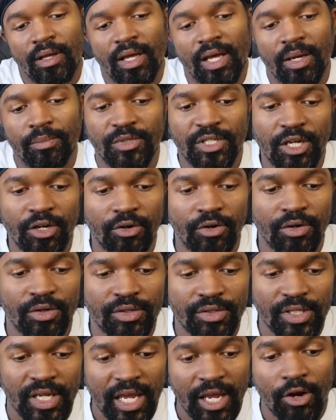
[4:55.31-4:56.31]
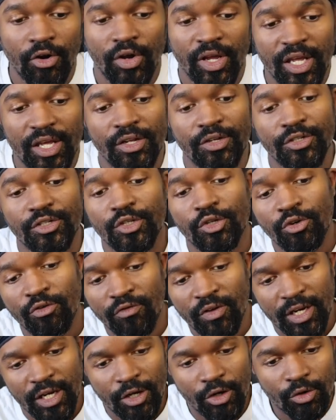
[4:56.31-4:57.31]
Aptera's Air In2
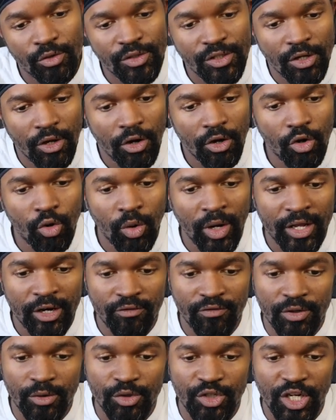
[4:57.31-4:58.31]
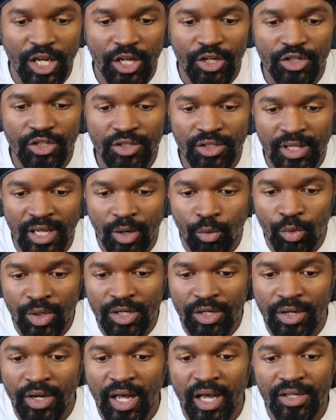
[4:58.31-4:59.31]
video saw quite a few changes that we
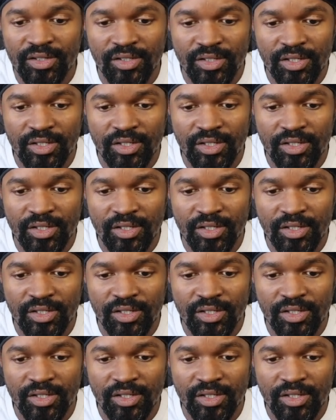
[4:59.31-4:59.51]
did not